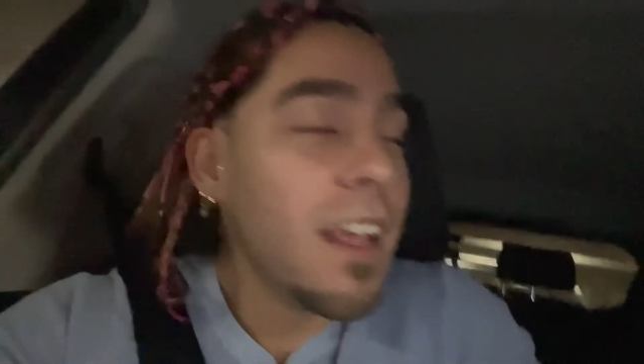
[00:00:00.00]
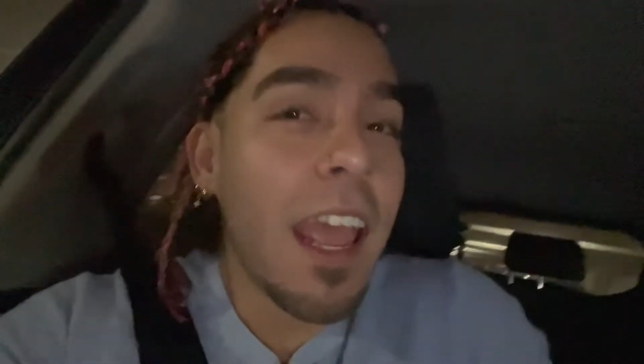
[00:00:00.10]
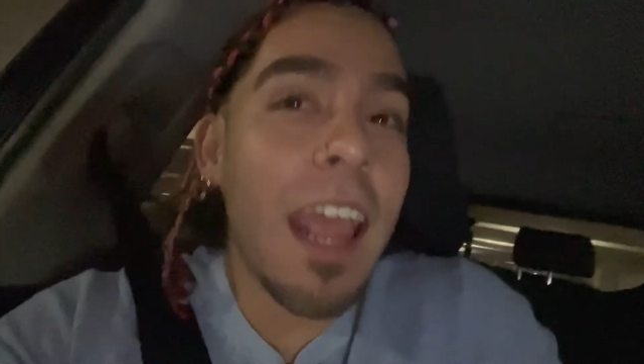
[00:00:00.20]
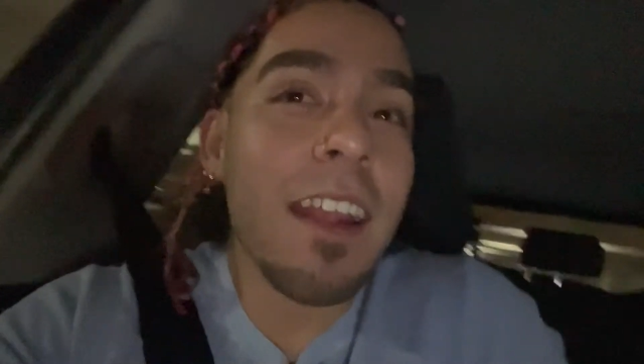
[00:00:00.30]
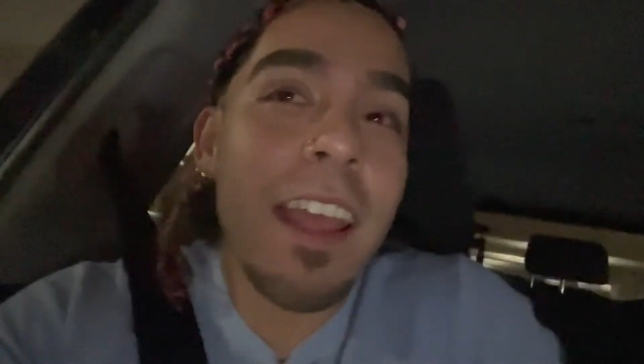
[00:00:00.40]

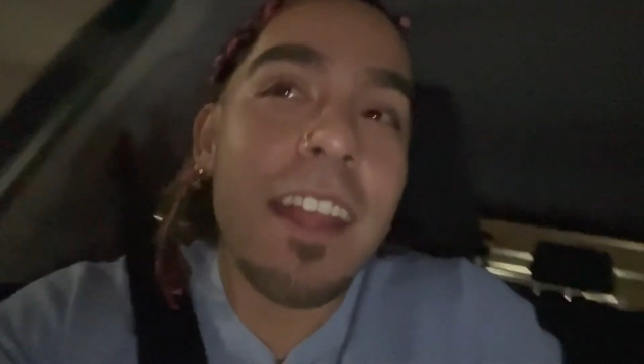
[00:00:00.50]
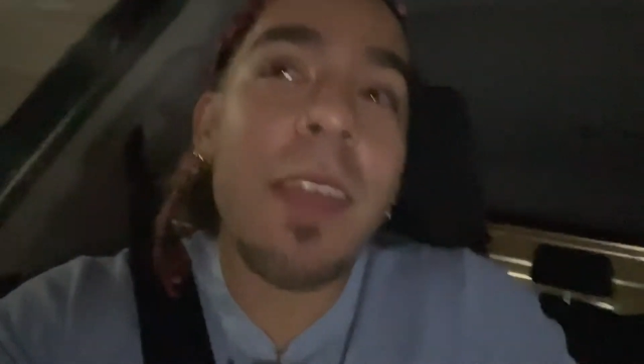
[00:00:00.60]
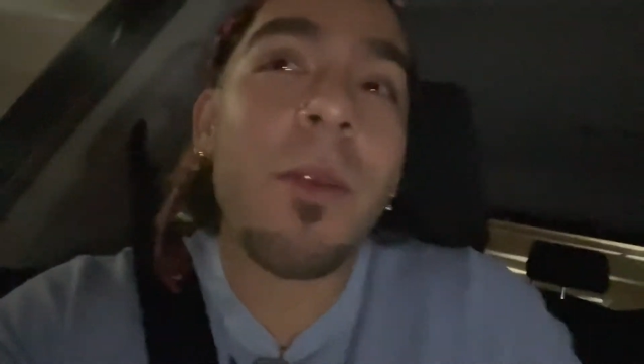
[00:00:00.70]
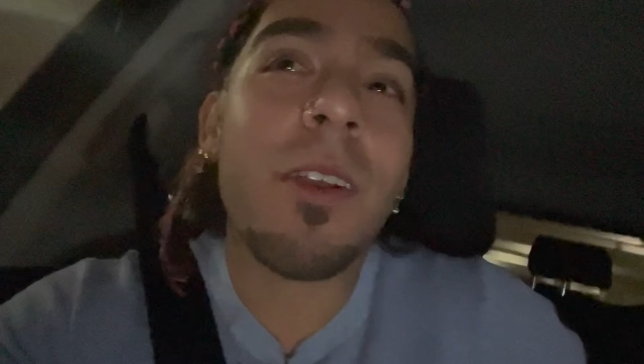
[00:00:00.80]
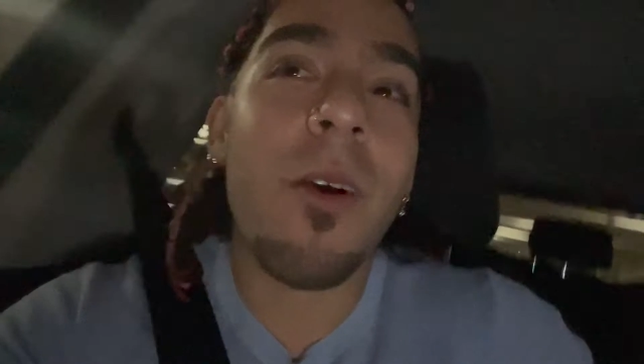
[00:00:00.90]
and like they
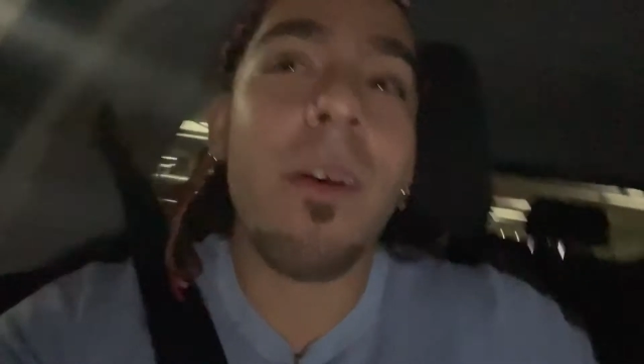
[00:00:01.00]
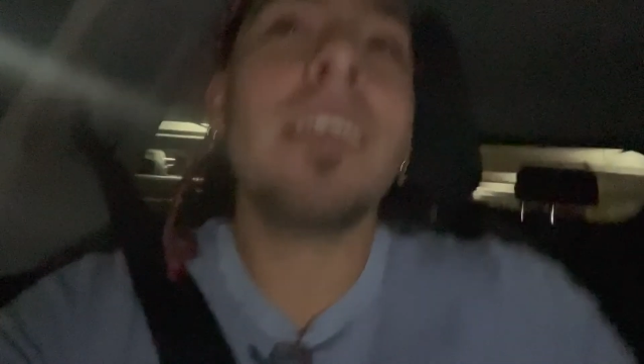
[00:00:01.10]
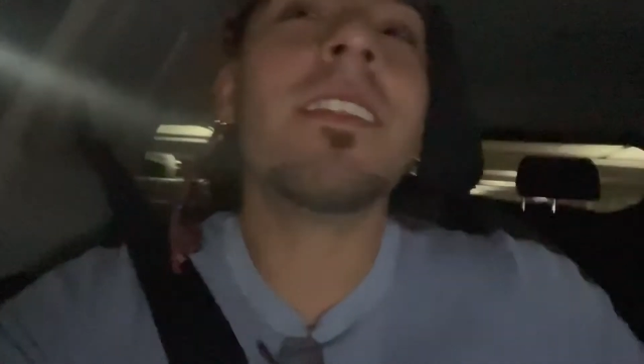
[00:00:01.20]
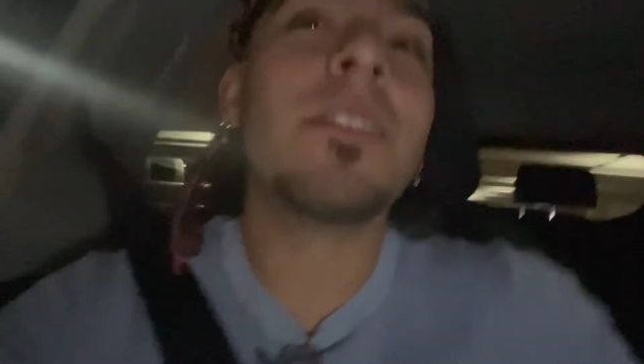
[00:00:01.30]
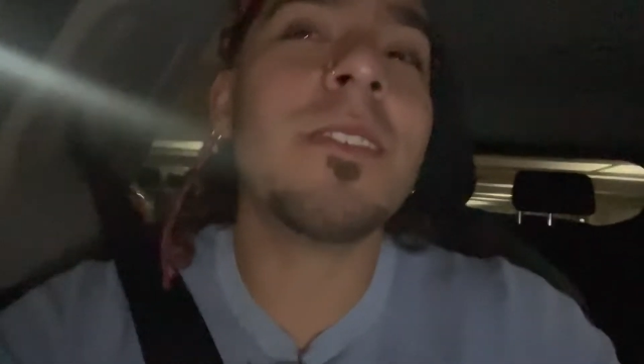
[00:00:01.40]
were
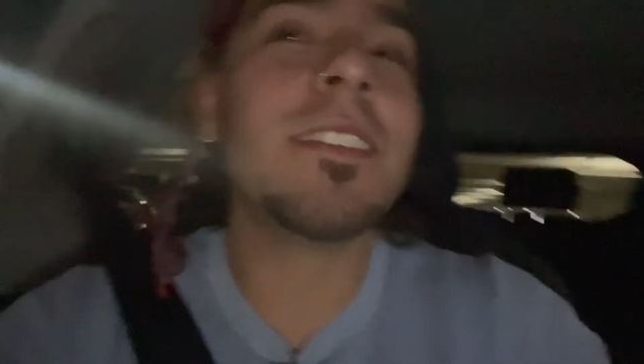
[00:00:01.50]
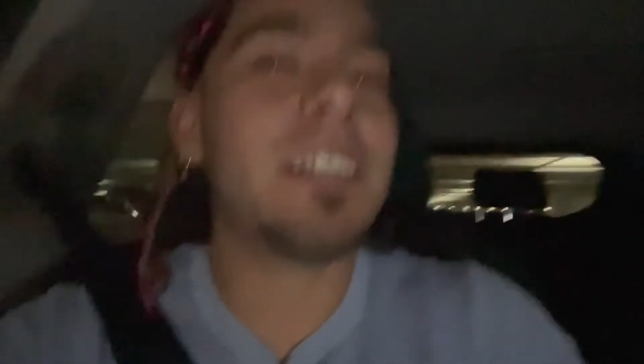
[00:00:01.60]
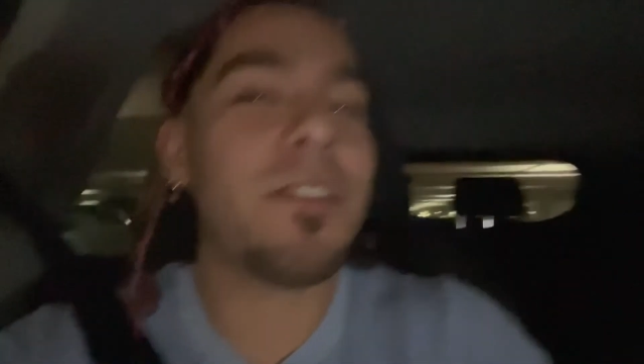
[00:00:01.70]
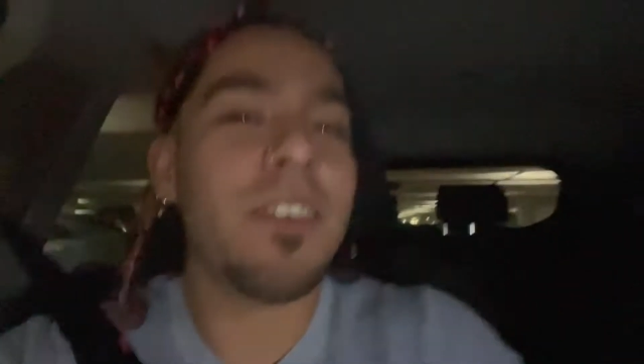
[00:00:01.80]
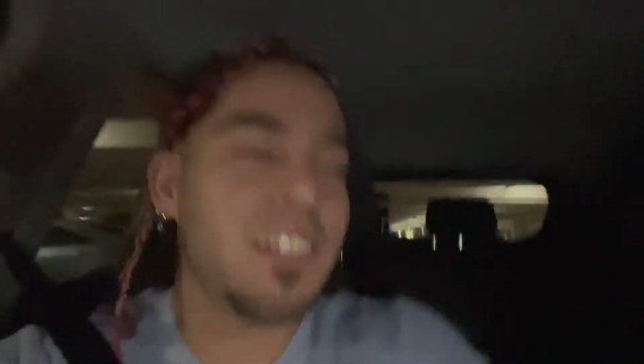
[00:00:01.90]
going through
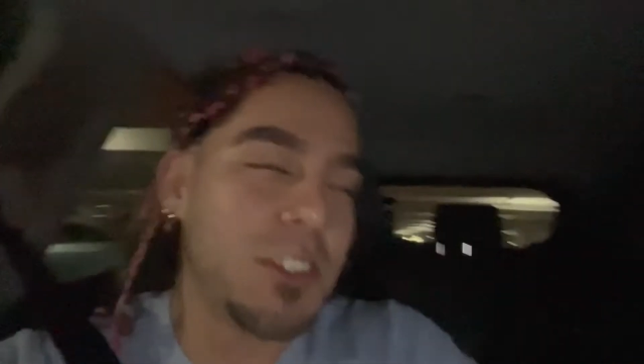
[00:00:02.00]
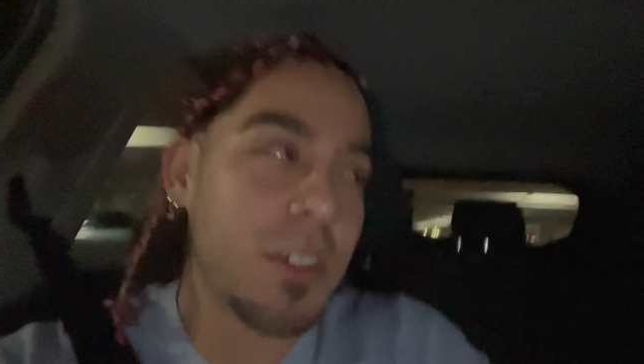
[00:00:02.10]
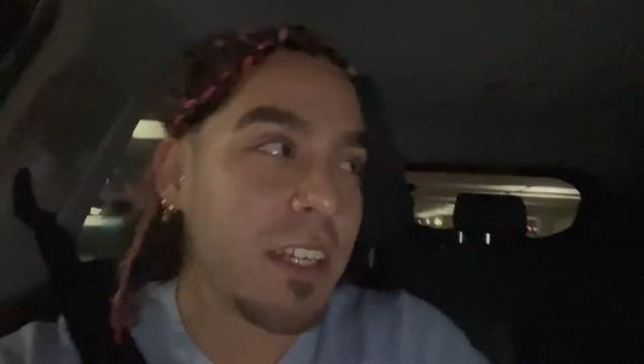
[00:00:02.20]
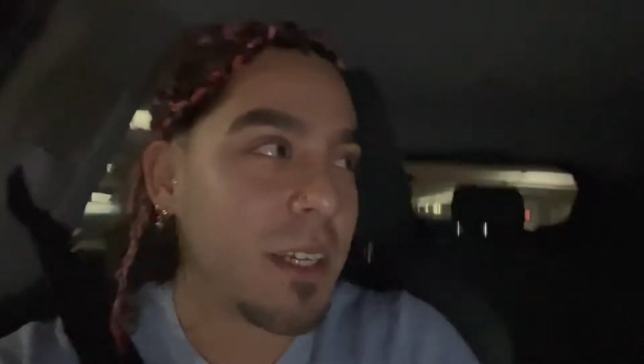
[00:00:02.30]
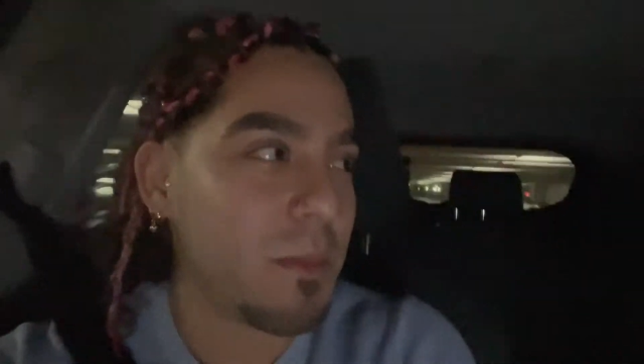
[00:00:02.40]
different
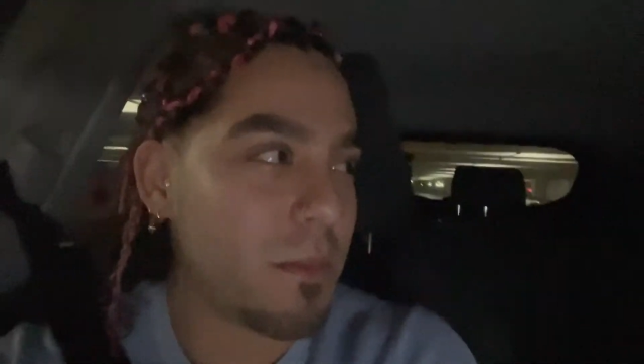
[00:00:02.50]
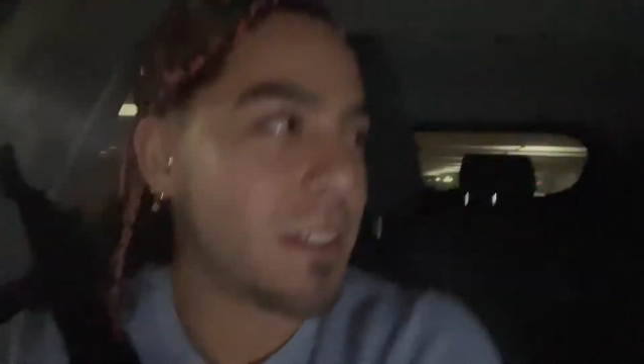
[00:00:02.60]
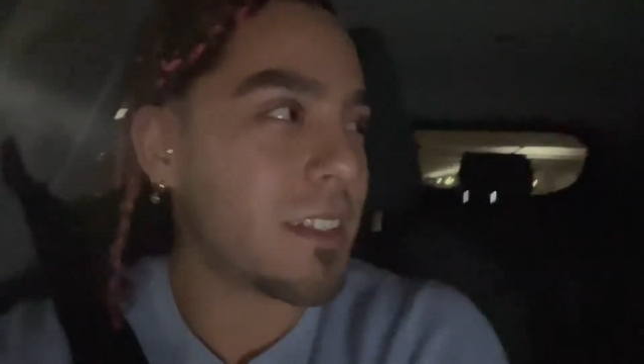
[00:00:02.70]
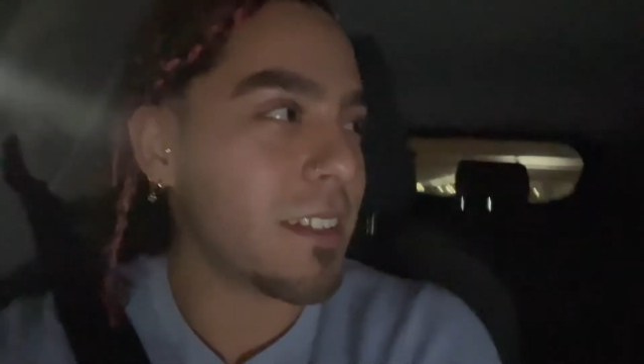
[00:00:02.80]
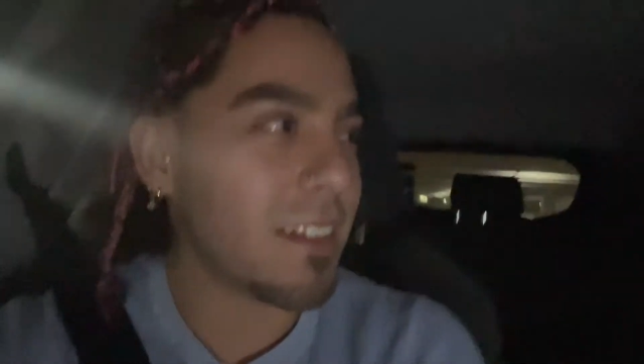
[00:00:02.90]
dreams